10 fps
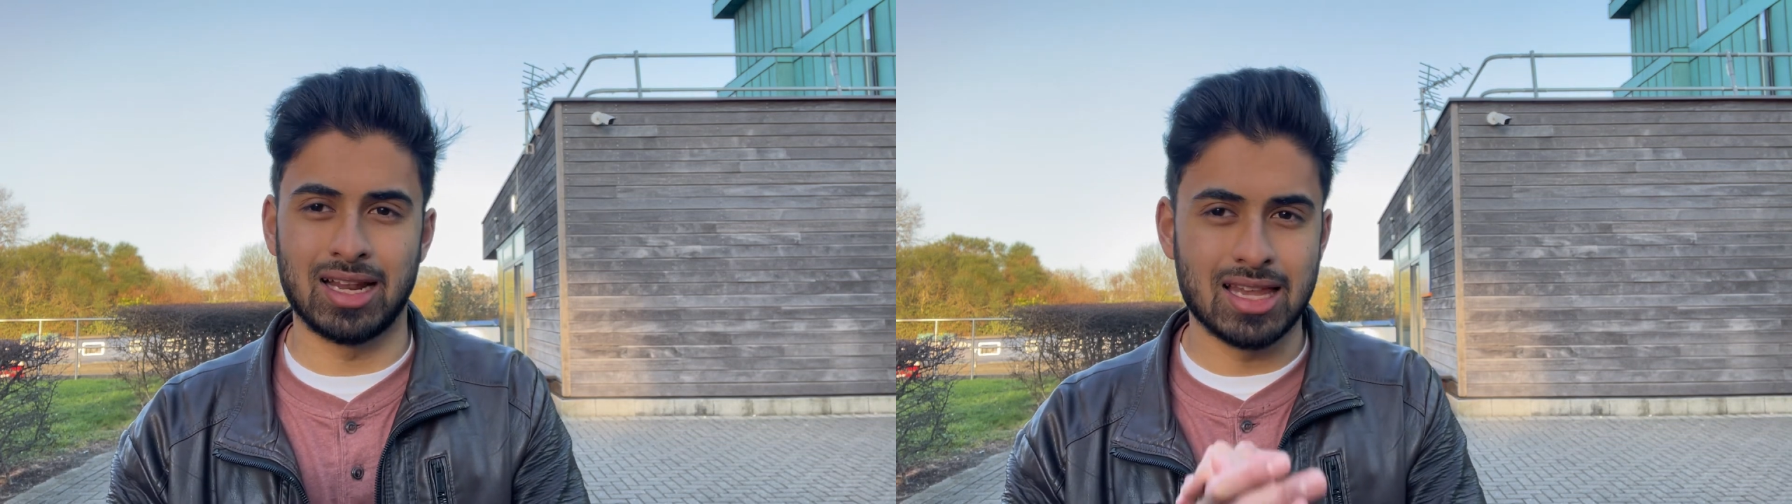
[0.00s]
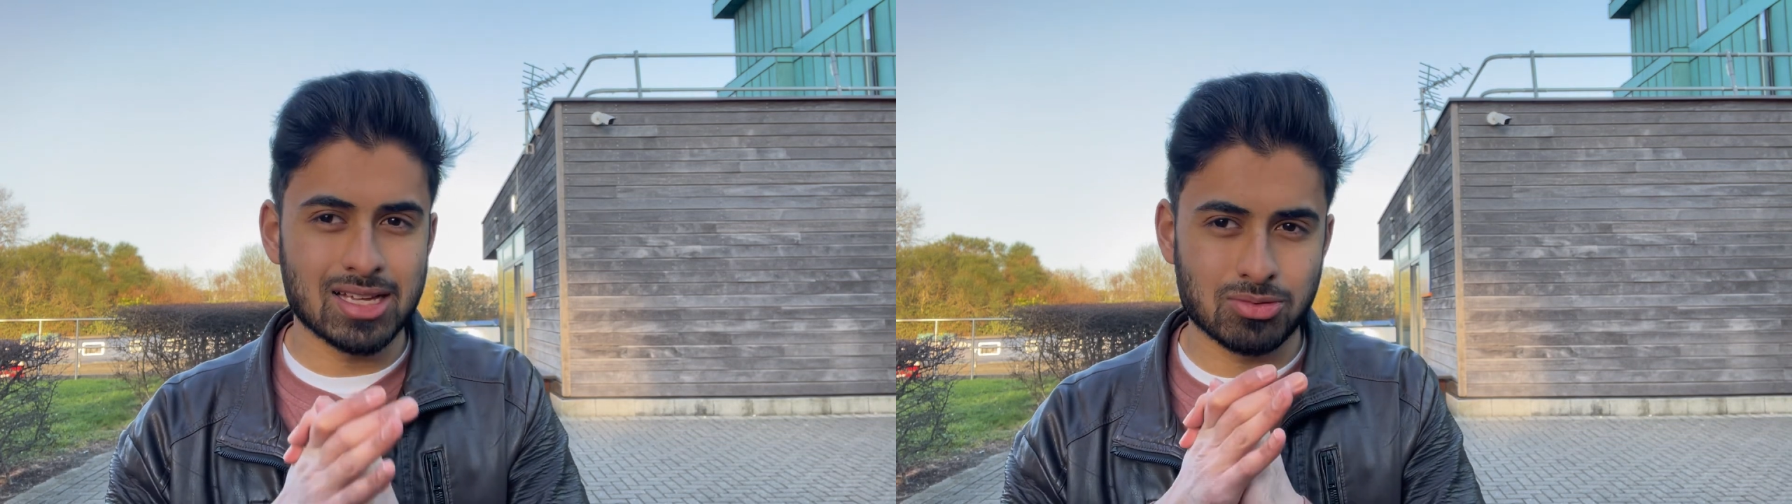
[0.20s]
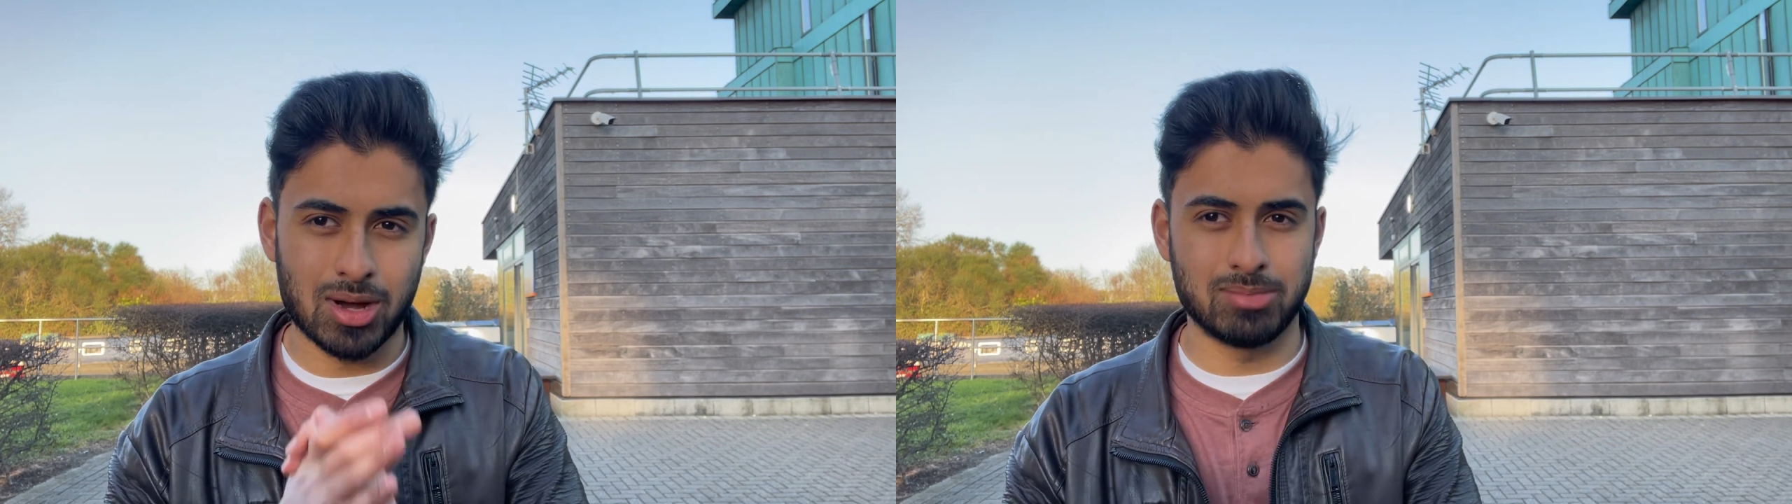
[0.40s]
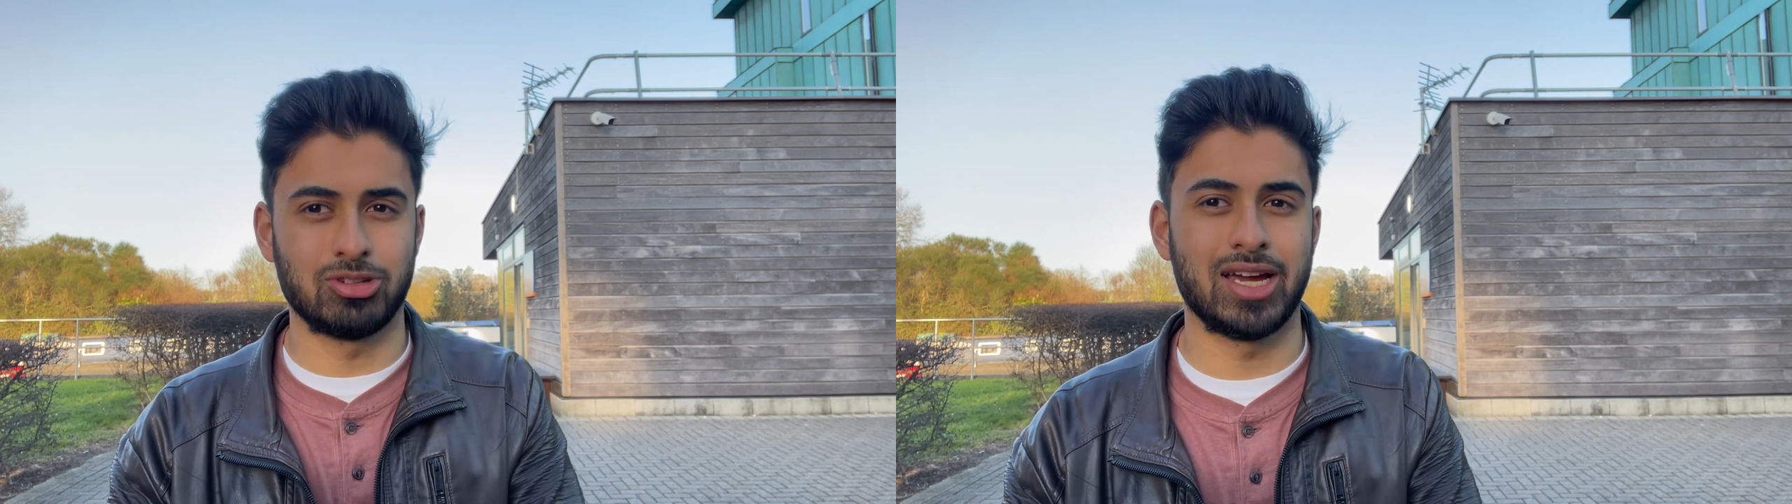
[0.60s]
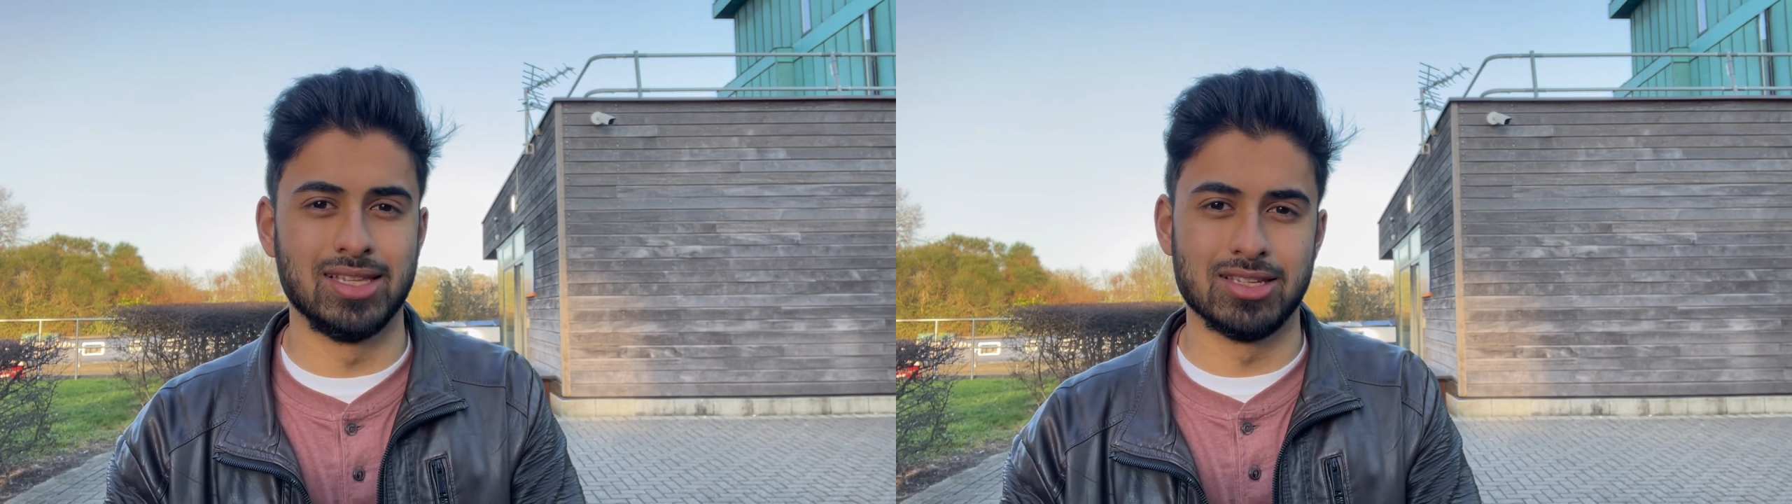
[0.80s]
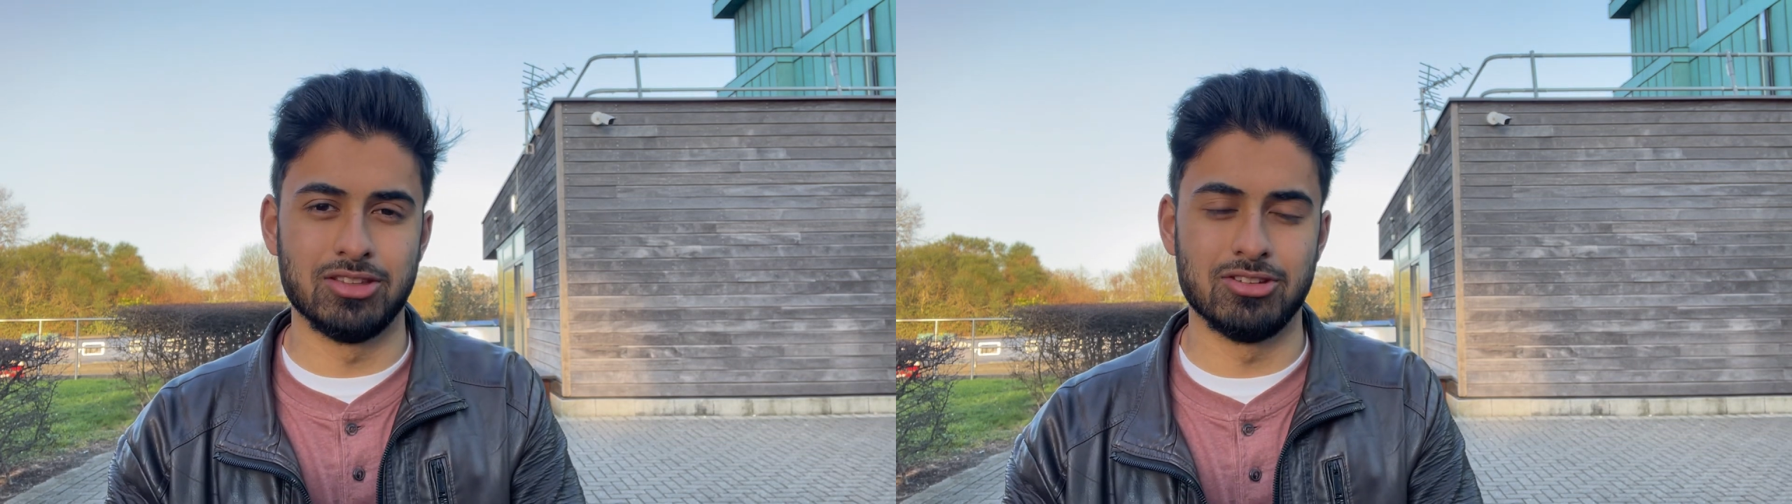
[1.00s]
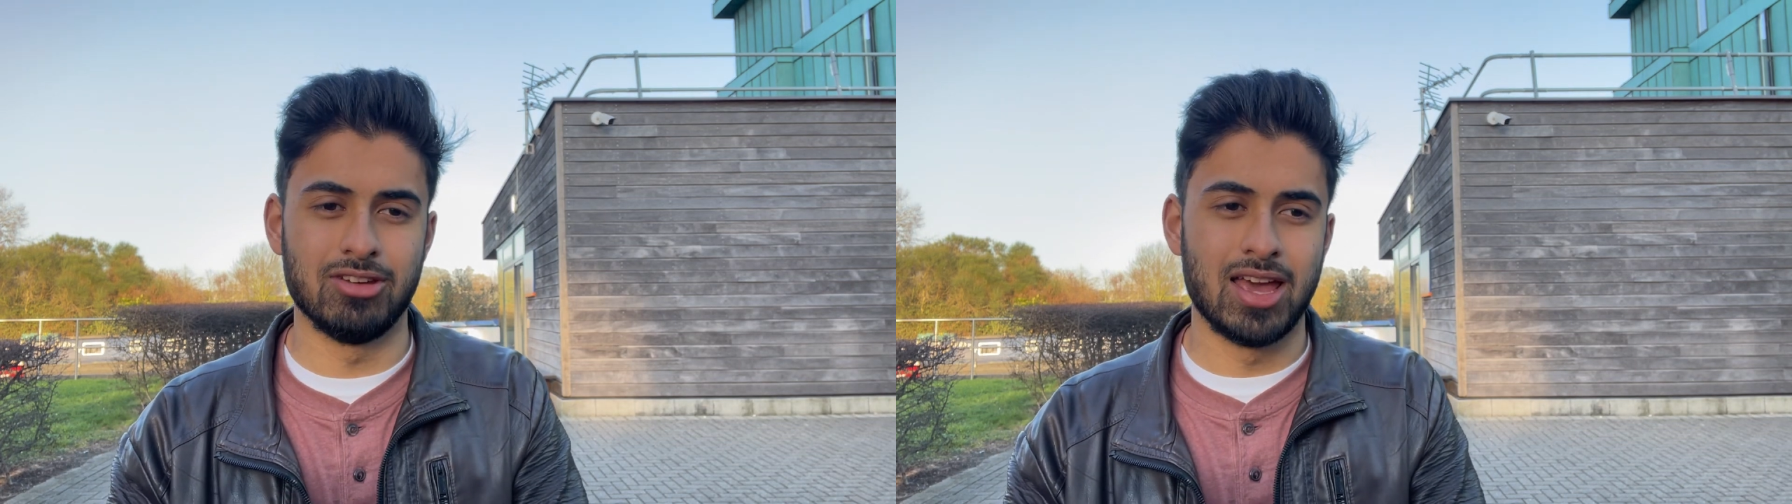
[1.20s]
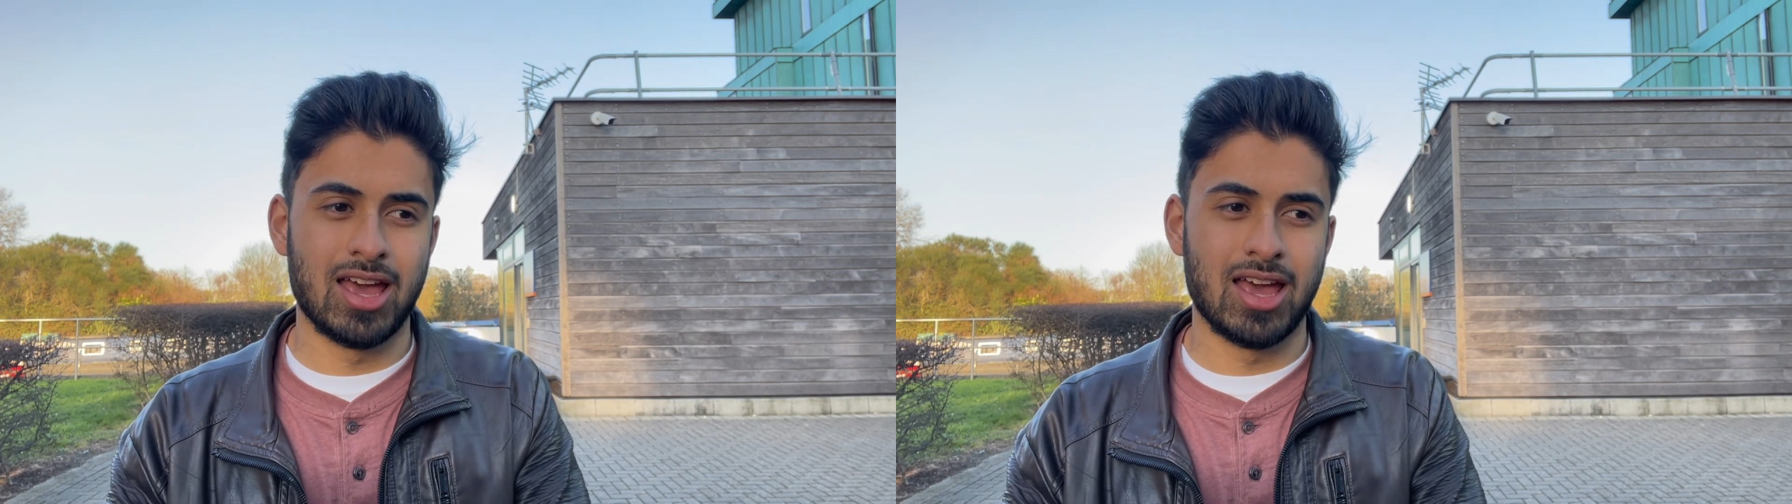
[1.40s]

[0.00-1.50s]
And that's what I'm trying to do.